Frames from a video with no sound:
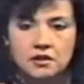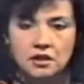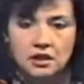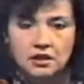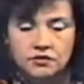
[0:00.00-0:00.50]

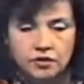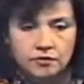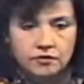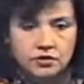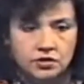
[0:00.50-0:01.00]

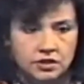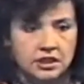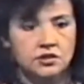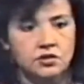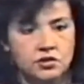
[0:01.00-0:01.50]
to
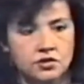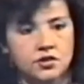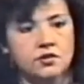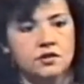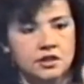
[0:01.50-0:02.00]
teacher to
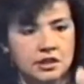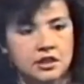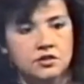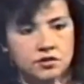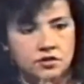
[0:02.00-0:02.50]
student to
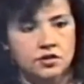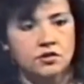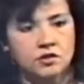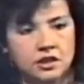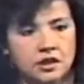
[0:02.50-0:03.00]
teacher to
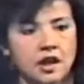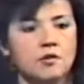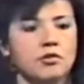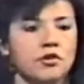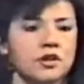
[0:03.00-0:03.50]
student in an
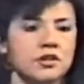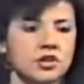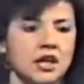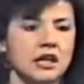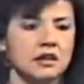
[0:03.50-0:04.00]
unbroken
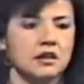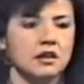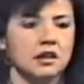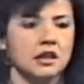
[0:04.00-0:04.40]
chain.